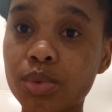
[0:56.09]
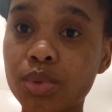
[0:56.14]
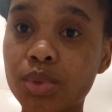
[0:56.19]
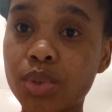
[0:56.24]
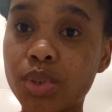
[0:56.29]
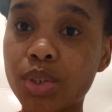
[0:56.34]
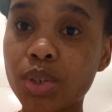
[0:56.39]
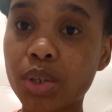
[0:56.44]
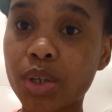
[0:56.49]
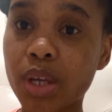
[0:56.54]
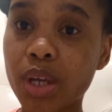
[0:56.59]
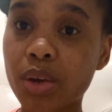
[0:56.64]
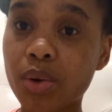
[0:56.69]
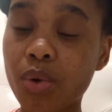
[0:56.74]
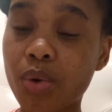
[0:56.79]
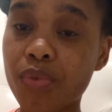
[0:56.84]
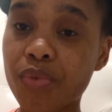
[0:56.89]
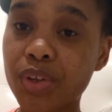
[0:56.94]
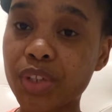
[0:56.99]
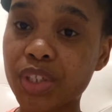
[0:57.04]
to get
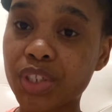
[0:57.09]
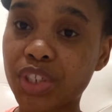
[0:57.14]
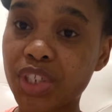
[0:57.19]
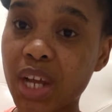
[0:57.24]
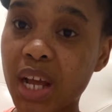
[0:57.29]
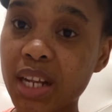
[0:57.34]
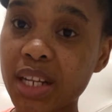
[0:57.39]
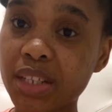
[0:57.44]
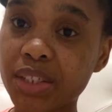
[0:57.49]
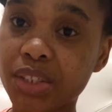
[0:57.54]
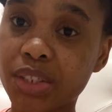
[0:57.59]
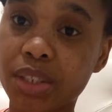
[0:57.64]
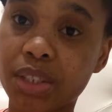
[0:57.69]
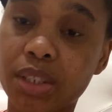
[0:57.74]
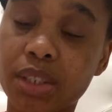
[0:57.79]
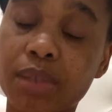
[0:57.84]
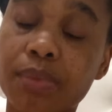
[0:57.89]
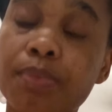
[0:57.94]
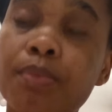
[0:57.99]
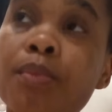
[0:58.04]
over the
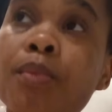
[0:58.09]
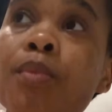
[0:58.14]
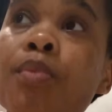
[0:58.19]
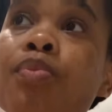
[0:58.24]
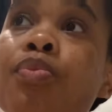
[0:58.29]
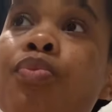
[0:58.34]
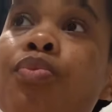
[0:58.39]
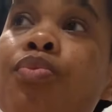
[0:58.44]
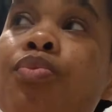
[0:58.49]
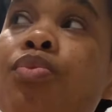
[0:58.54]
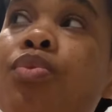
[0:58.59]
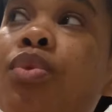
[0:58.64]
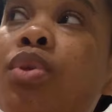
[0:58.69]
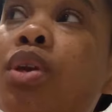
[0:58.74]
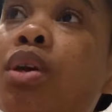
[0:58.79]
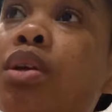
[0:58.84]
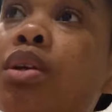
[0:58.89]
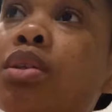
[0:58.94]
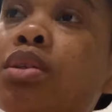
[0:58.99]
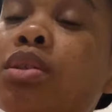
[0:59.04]
challenges.
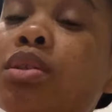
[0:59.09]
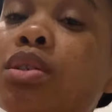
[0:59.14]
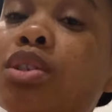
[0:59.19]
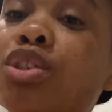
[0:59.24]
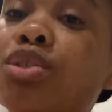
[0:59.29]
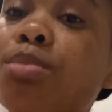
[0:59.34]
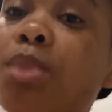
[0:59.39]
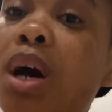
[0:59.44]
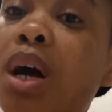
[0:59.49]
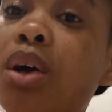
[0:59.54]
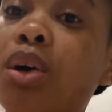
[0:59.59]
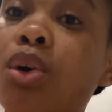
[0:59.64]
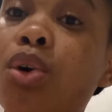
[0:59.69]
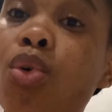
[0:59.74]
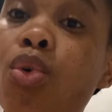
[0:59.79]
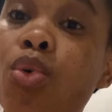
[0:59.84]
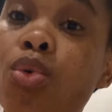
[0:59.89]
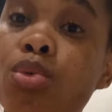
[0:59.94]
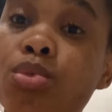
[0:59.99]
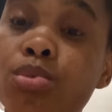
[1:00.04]
Smart
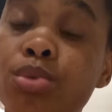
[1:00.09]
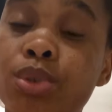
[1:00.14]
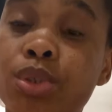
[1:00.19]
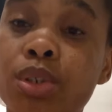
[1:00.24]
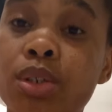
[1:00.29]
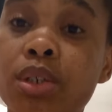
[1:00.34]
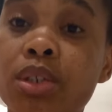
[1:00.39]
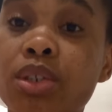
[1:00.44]
goals.